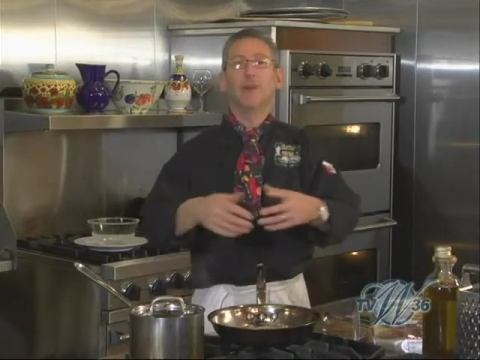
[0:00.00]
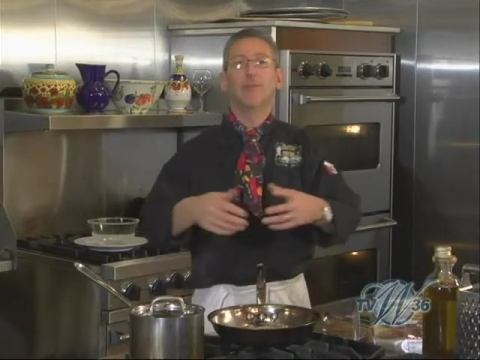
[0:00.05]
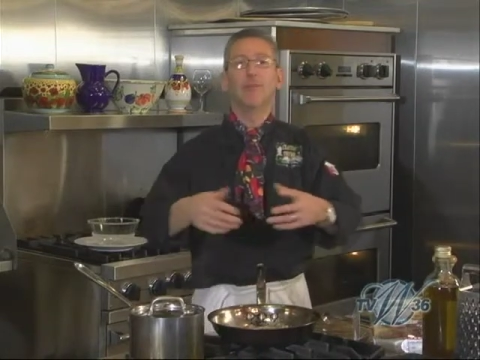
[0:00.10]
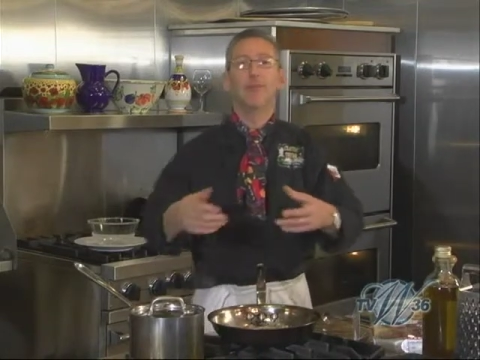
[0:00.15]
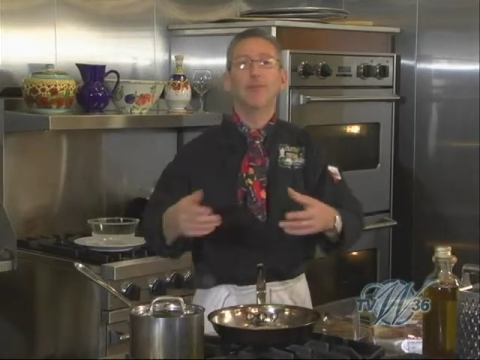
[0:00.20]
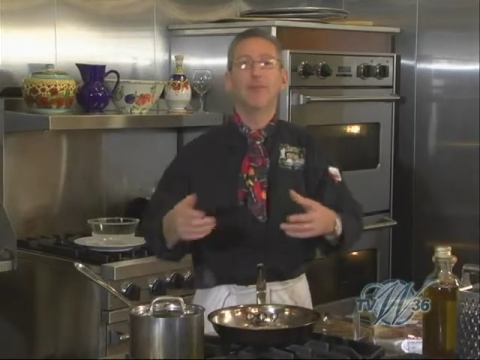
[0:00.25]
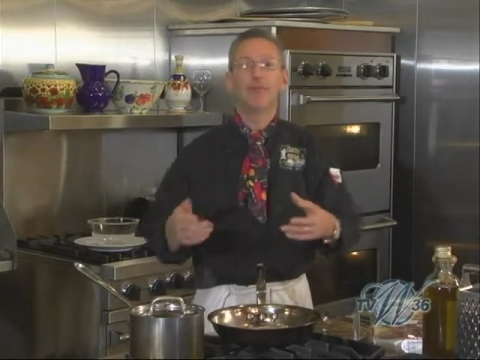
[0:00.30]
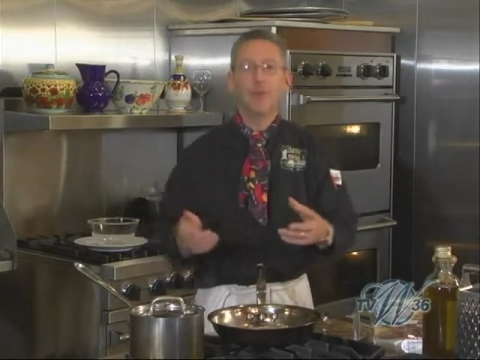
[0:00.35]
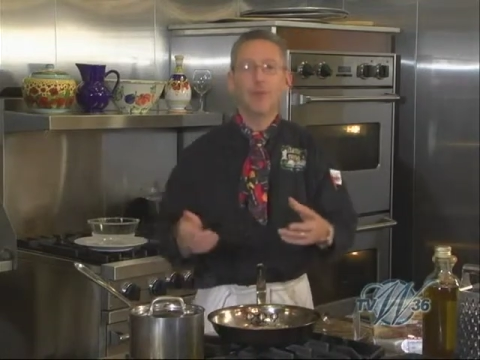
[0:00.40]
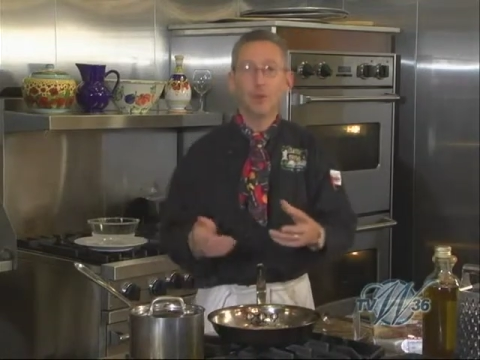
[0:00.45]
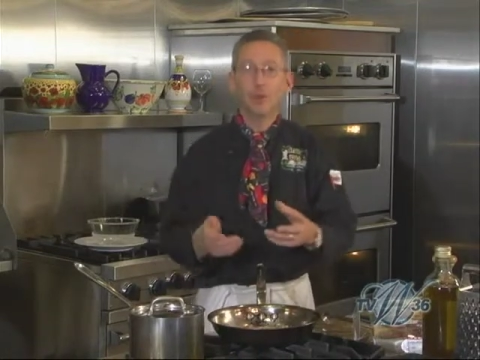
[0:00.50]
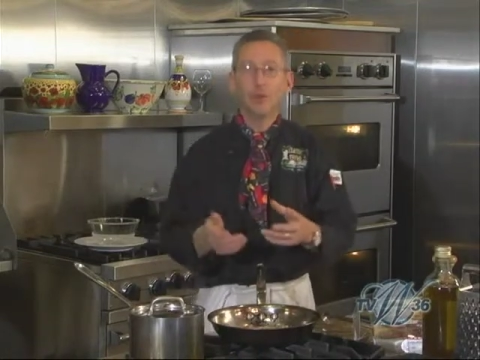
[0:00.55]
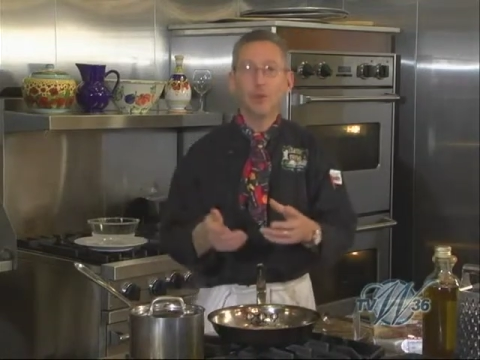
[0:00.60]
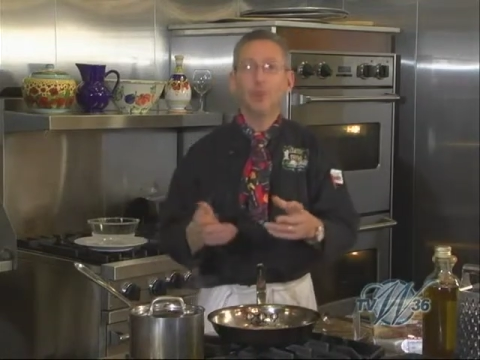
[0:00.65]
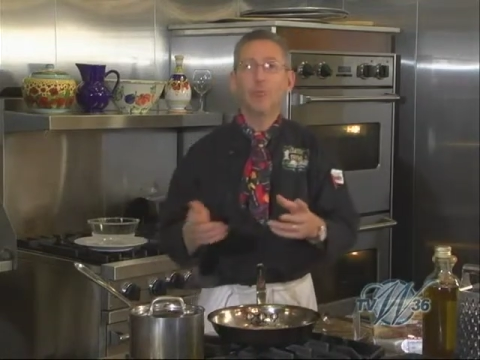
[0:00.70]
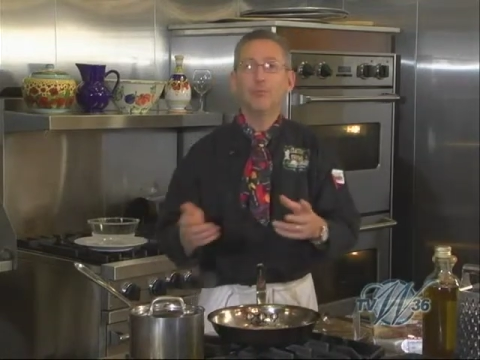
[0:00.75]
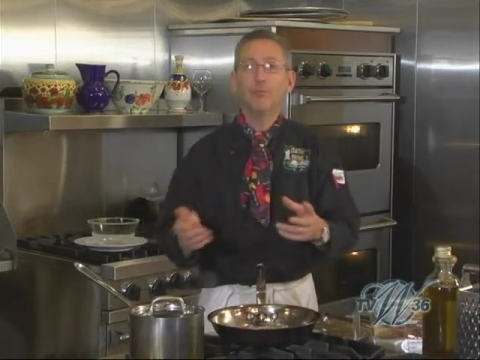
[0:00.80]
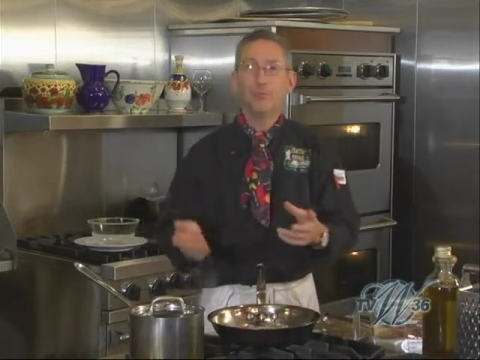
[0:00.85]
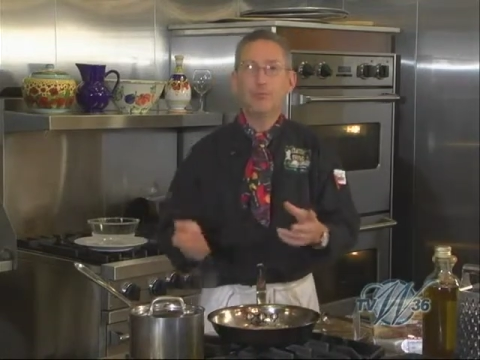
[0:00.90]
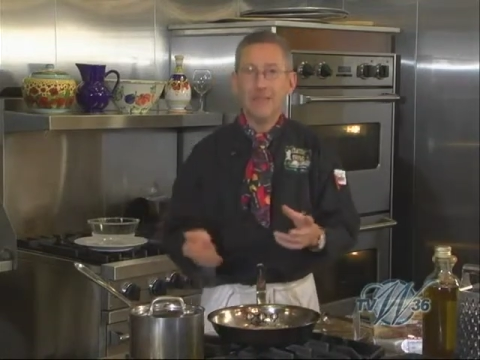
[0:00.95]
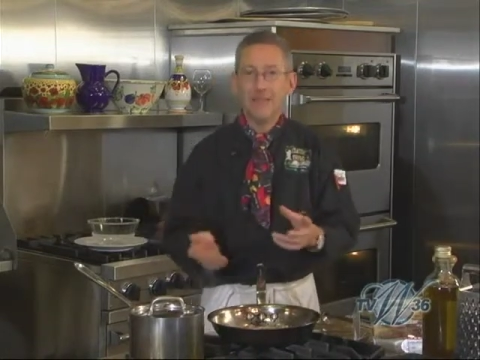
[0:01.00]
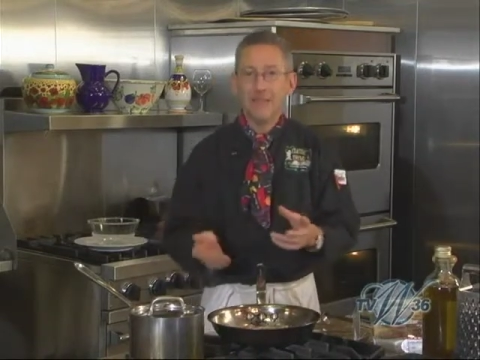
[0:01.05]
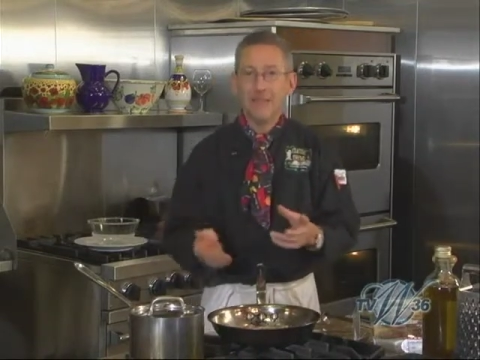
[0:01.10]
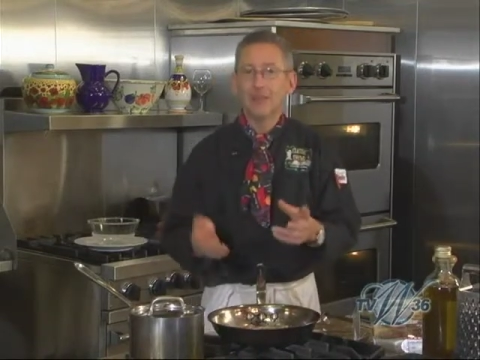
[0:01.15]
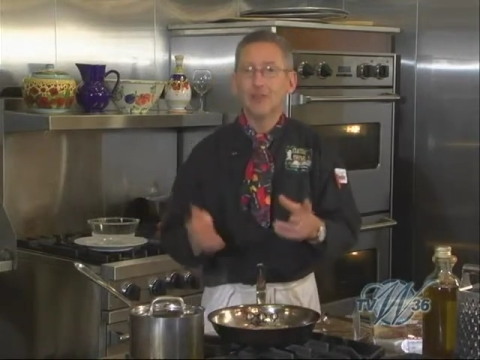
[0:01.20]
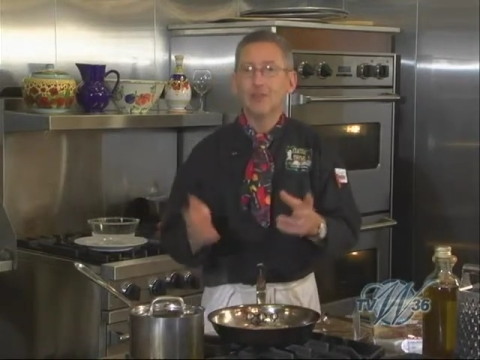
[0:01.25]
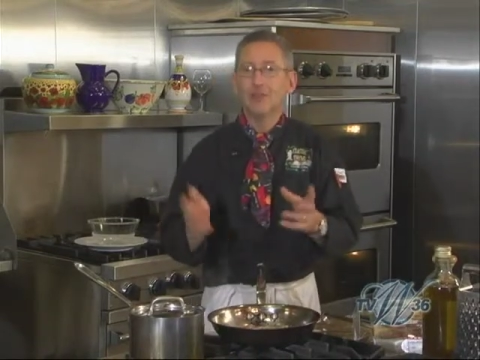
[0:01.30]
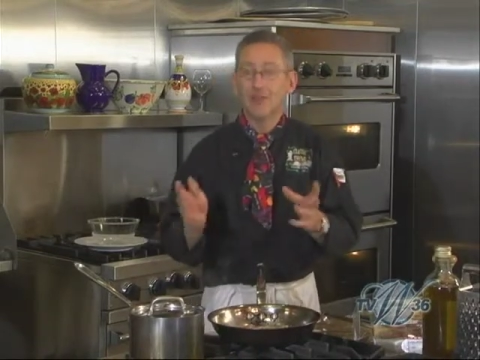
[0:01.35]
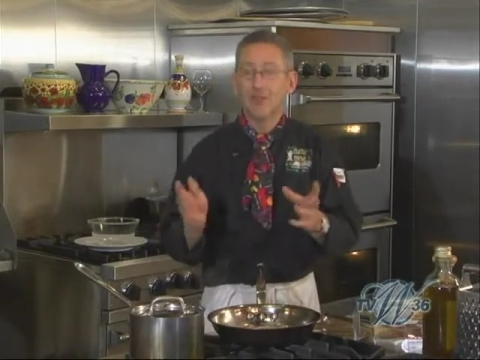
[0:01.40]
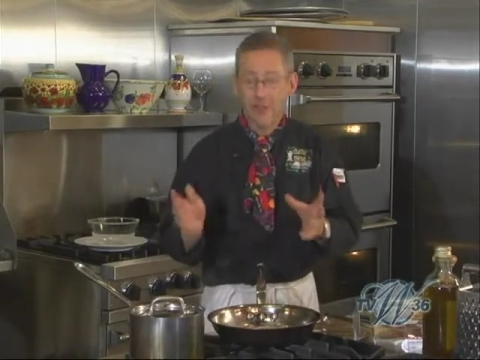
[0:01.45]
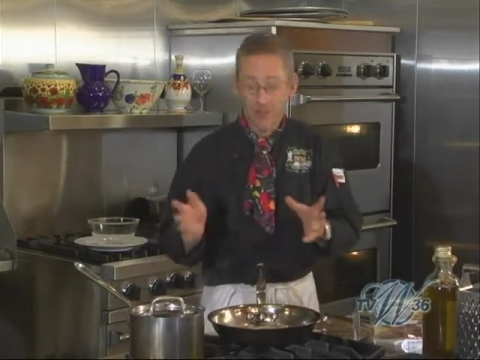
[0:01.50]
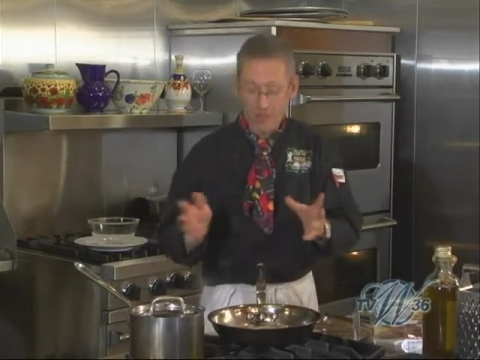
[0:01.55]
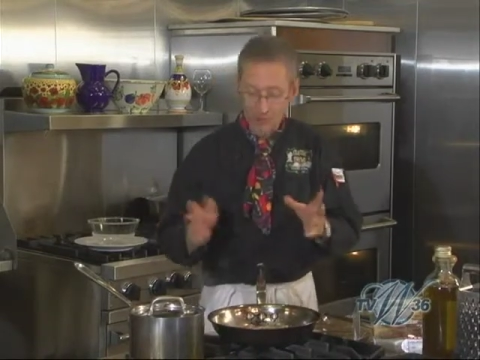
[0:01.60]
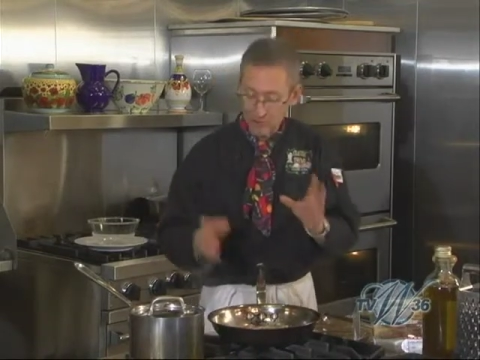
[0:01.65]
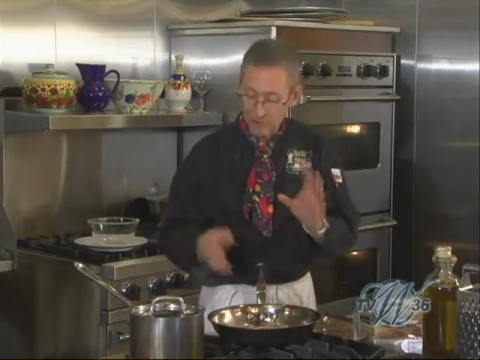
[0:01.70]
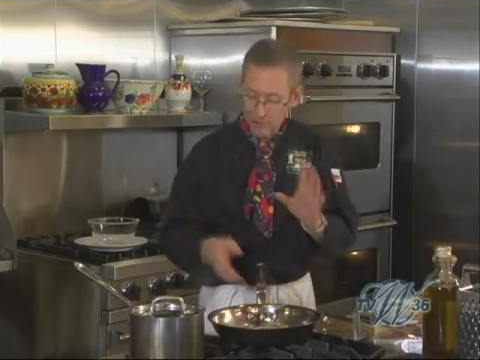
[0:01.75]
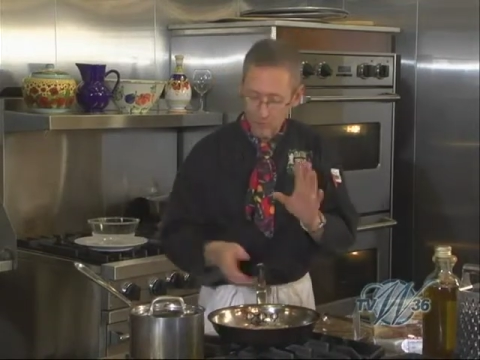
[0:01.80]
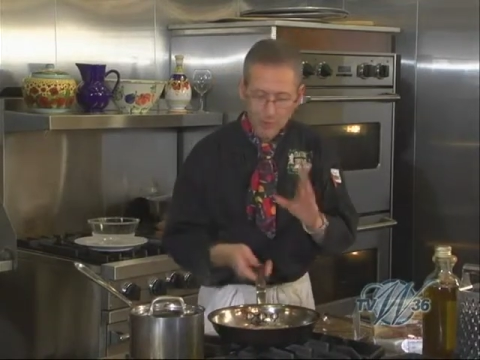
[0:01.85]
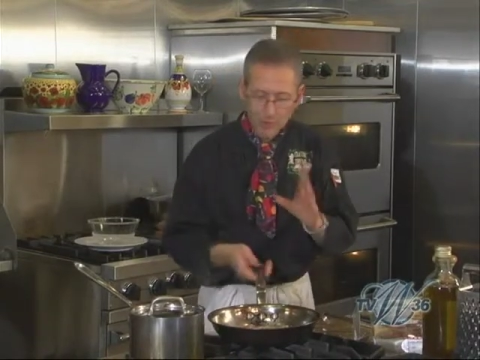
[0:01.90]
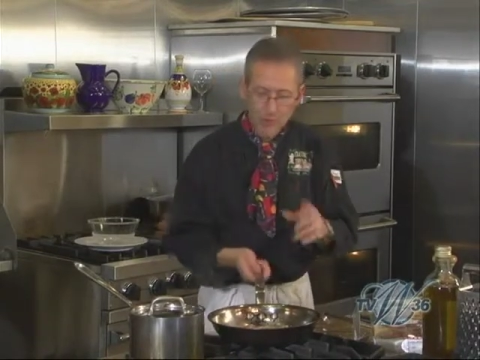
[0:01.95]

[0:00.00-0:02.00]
a full meal dish,